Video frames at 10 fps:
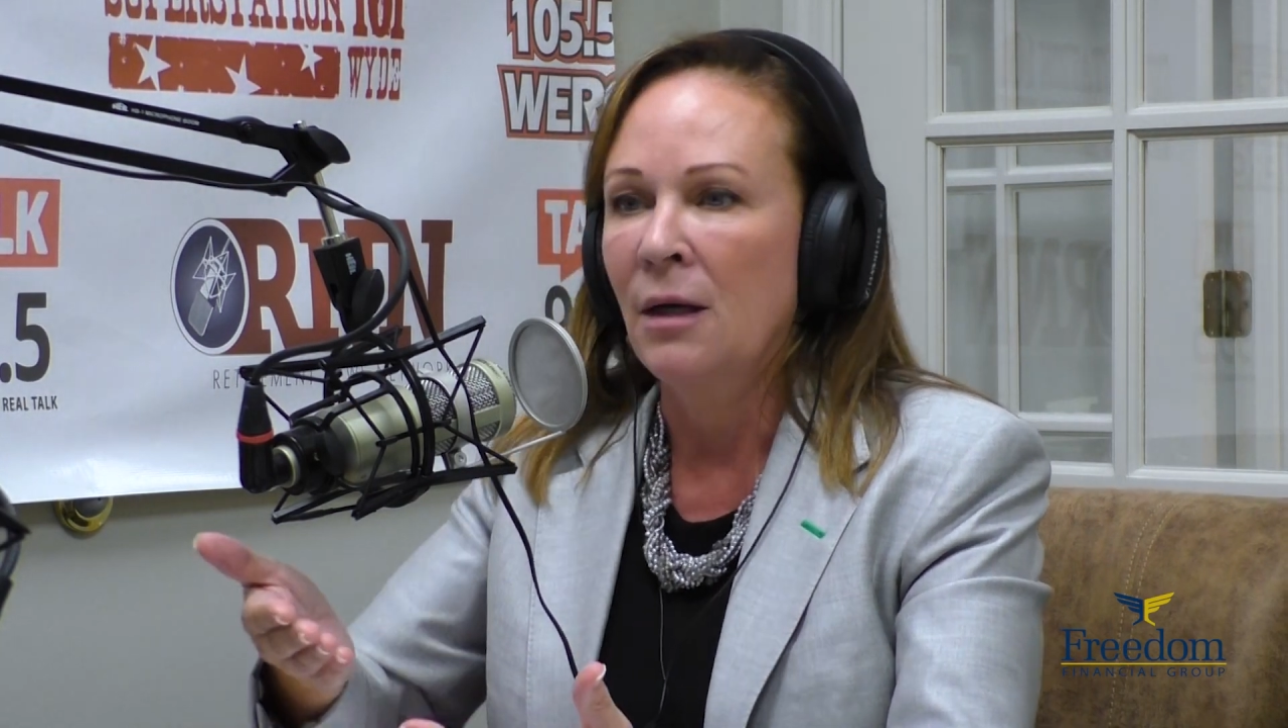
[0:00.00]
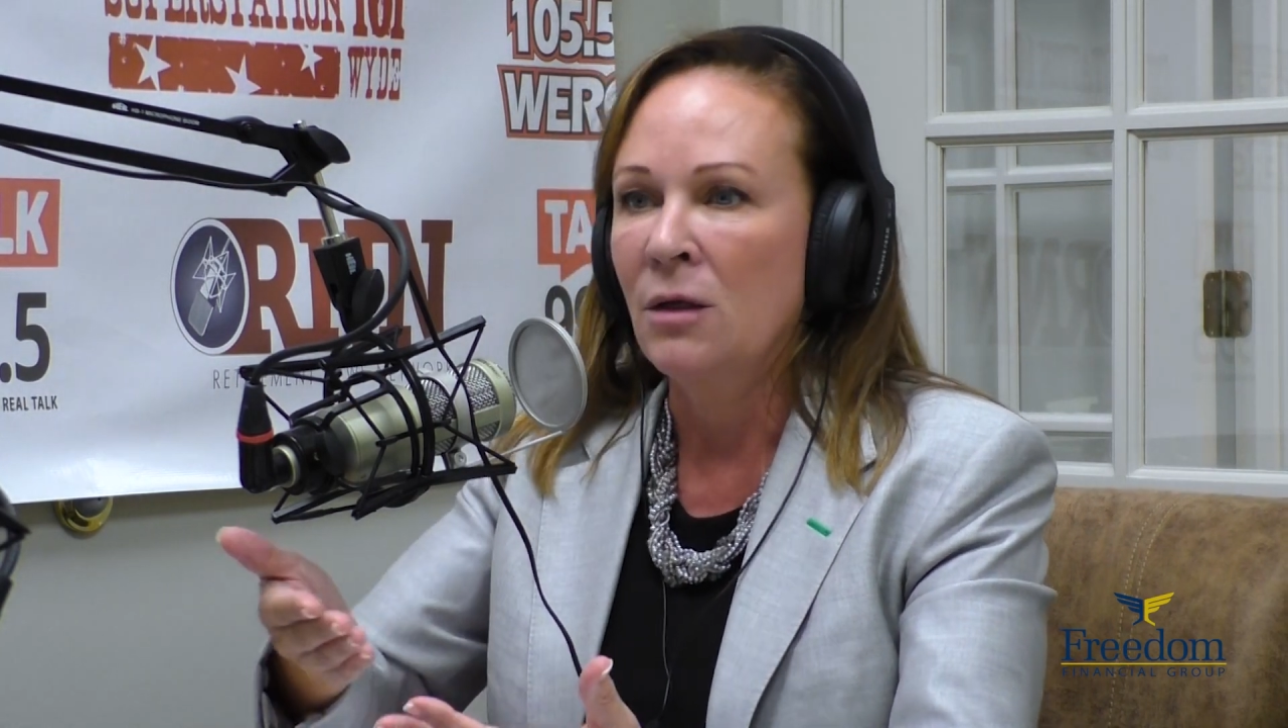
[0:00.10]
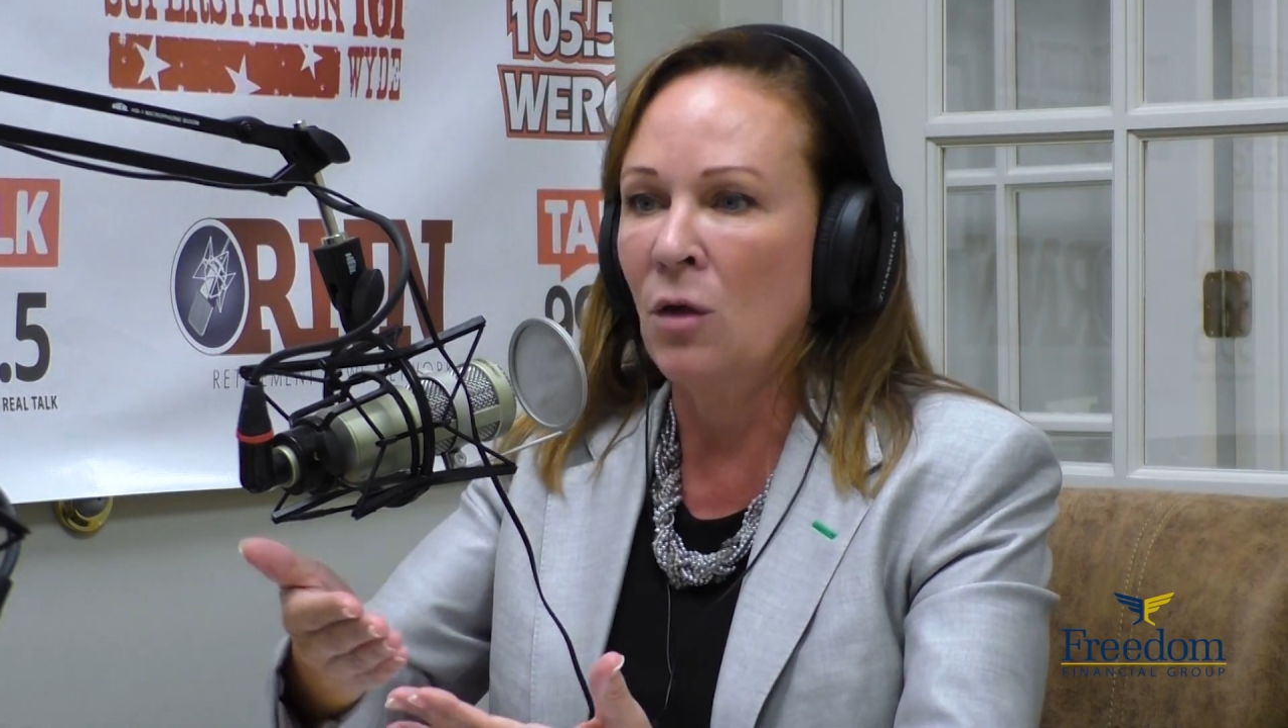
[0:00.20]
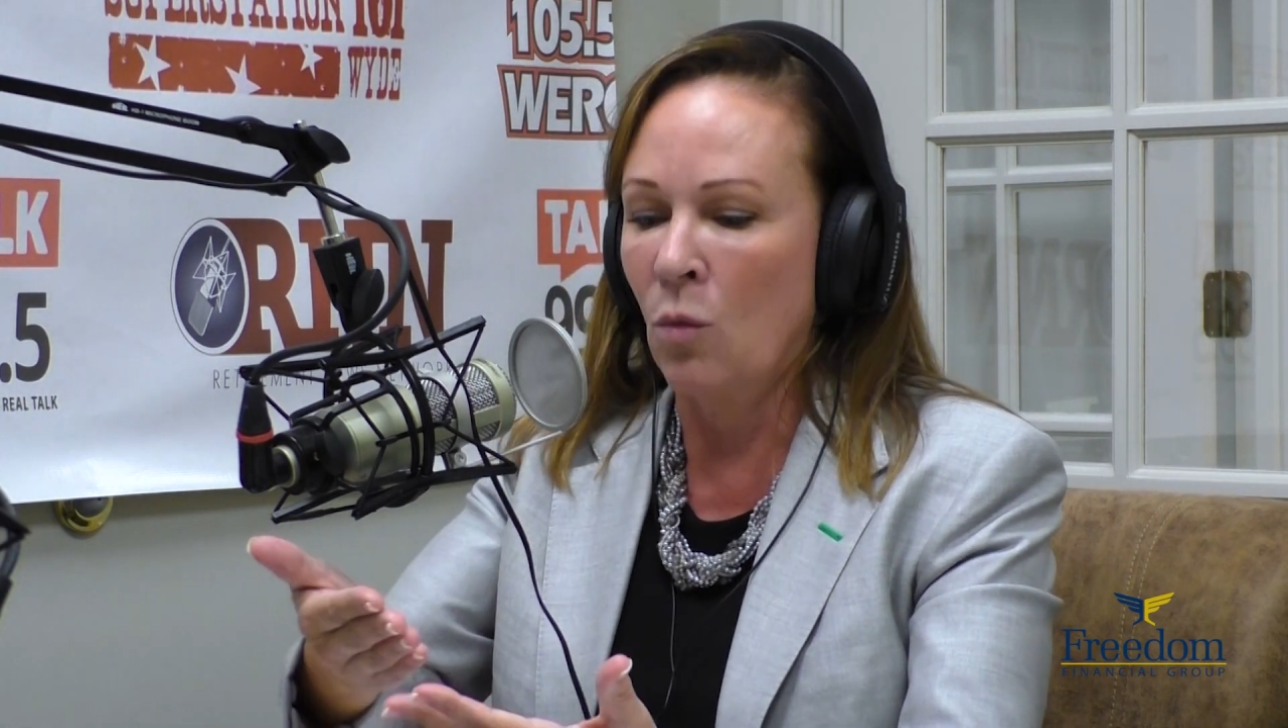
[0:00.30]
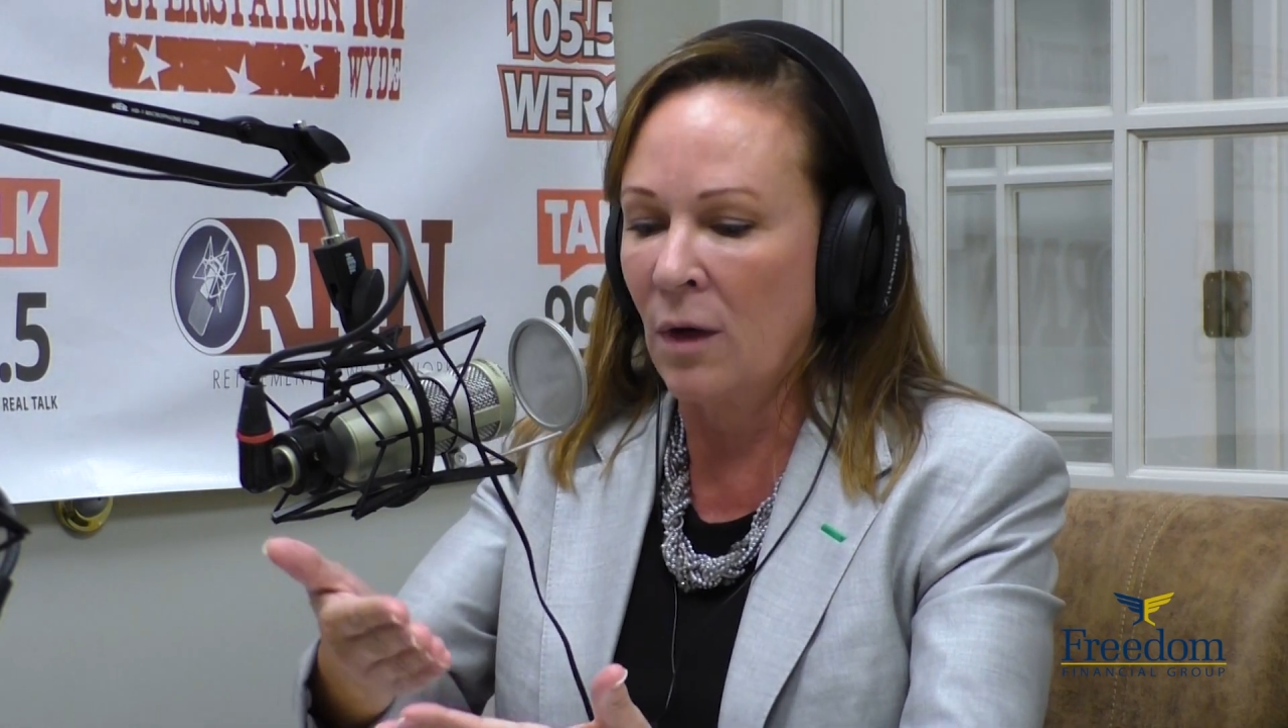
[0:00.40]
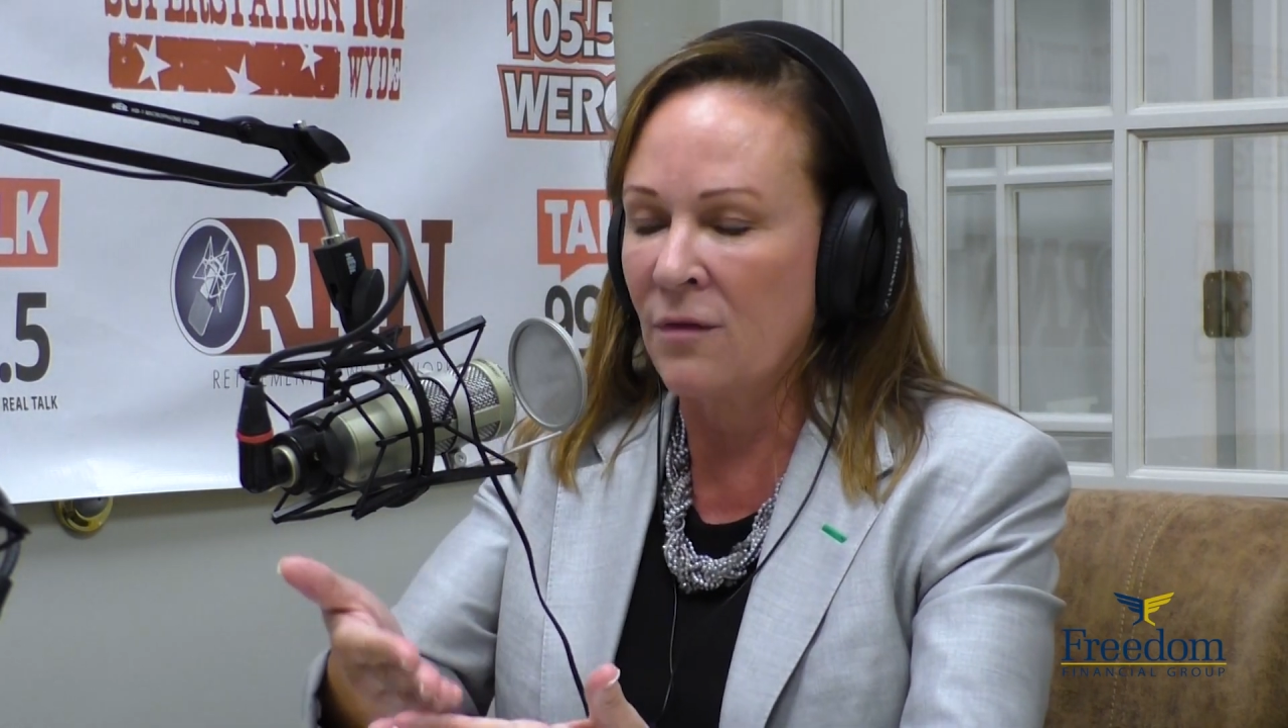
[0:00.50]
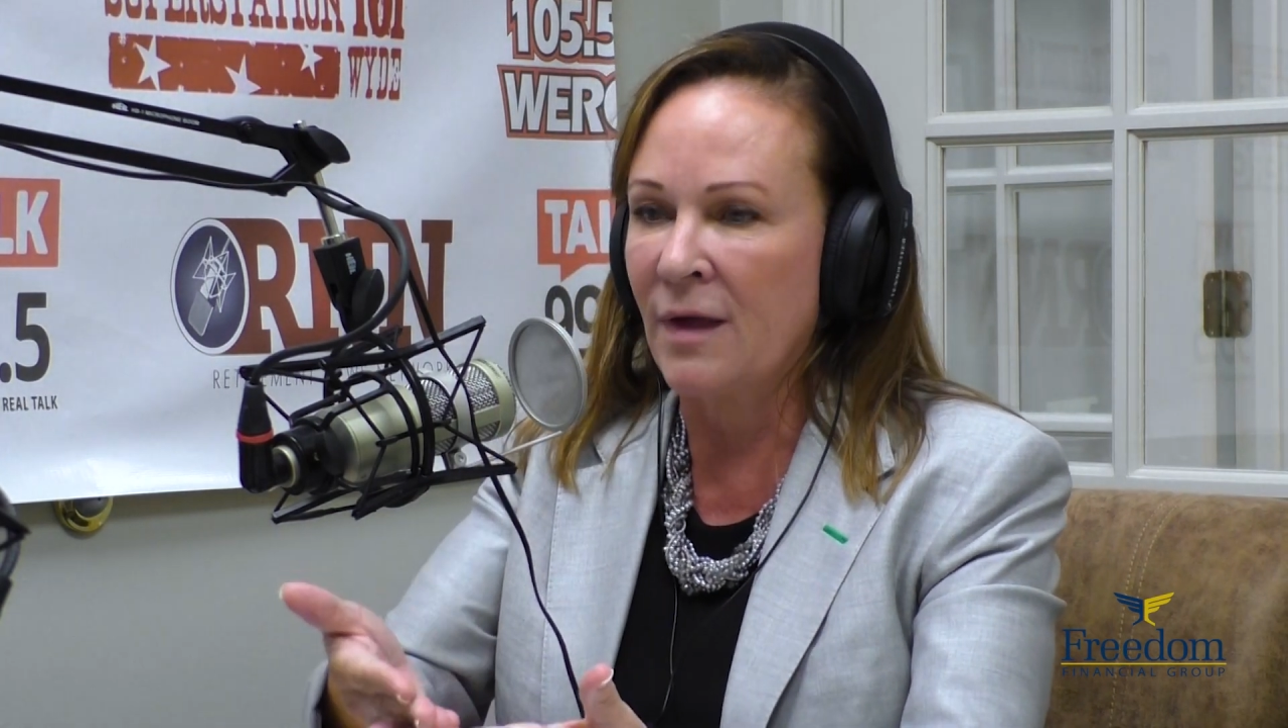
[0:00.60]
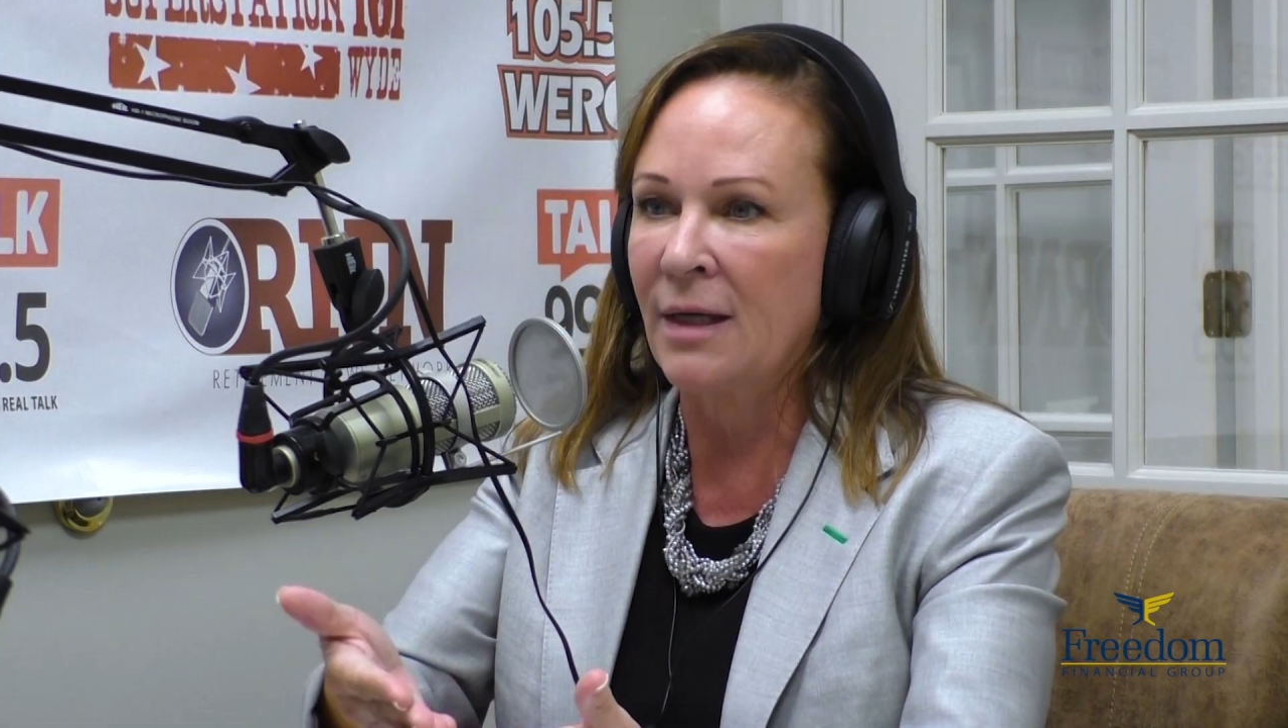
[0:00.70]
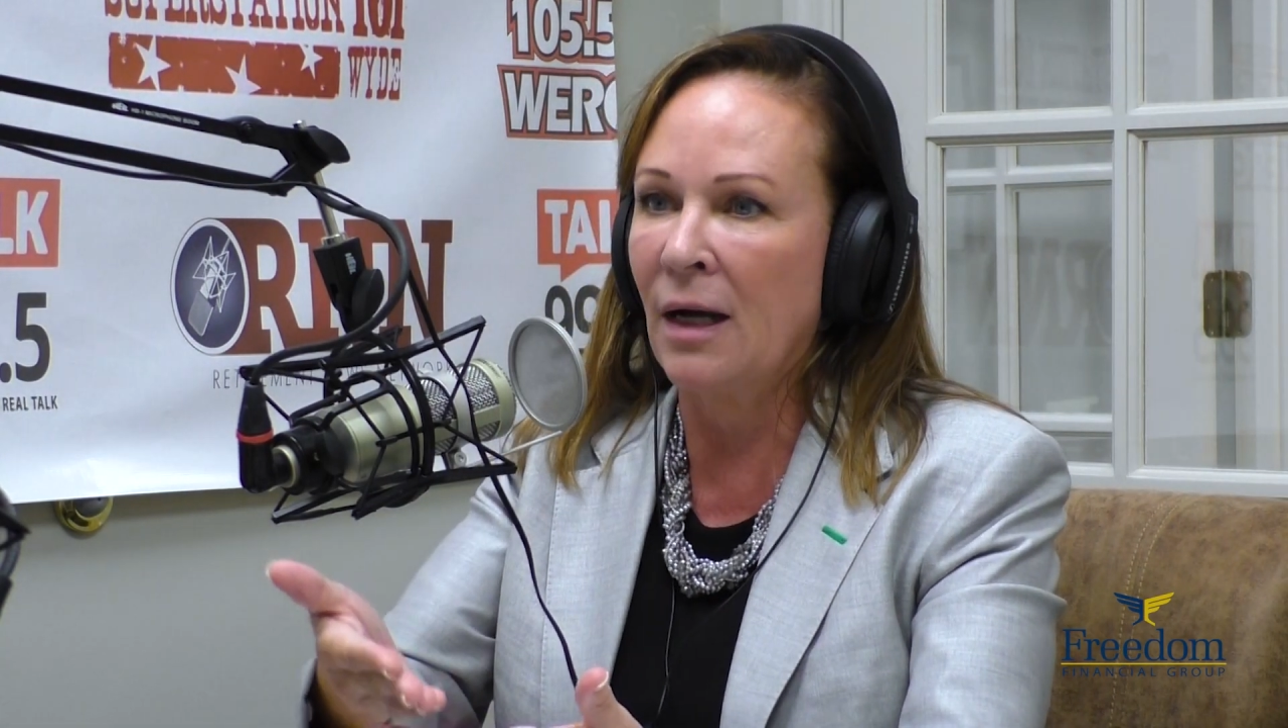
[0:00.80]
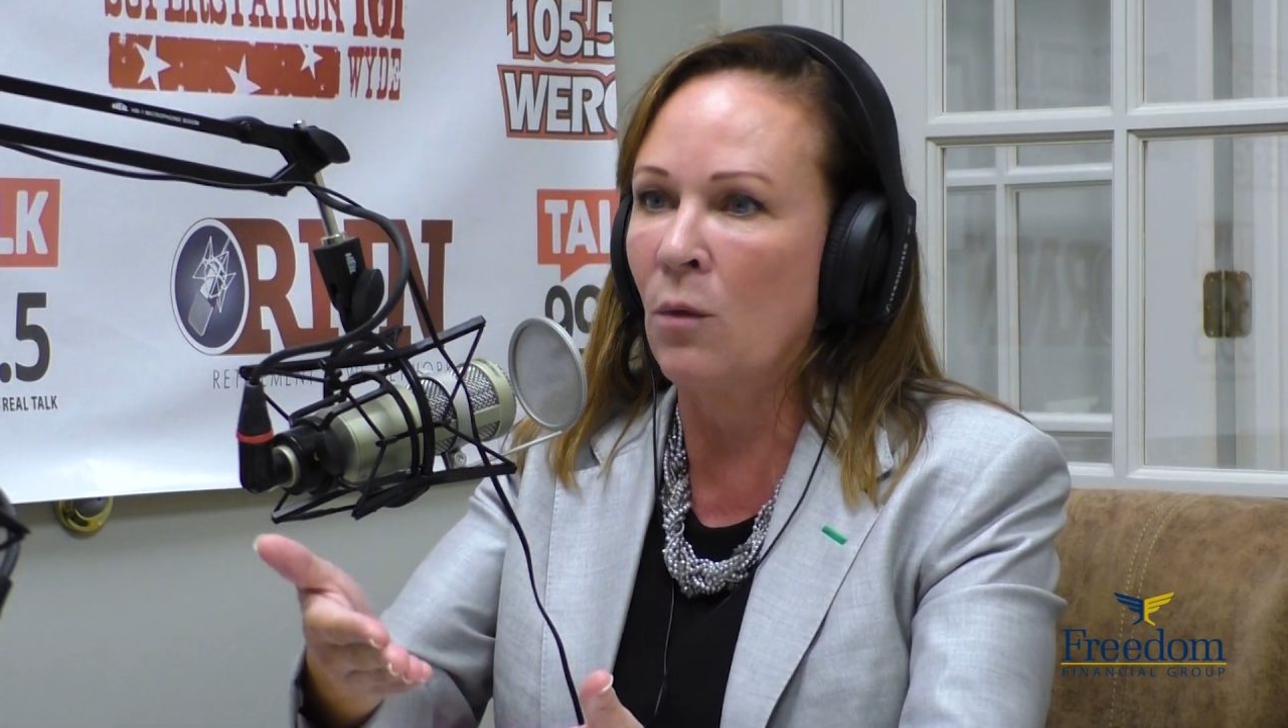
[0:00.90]
you know, what have they
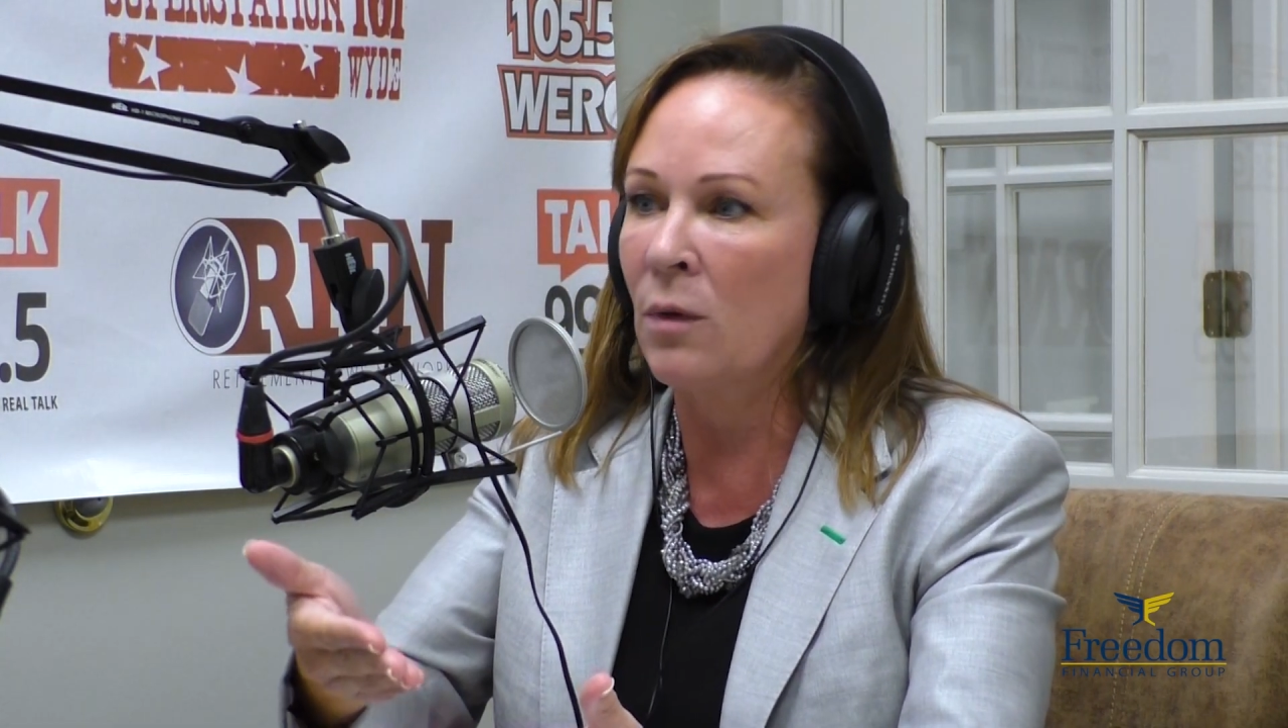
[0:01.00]
got?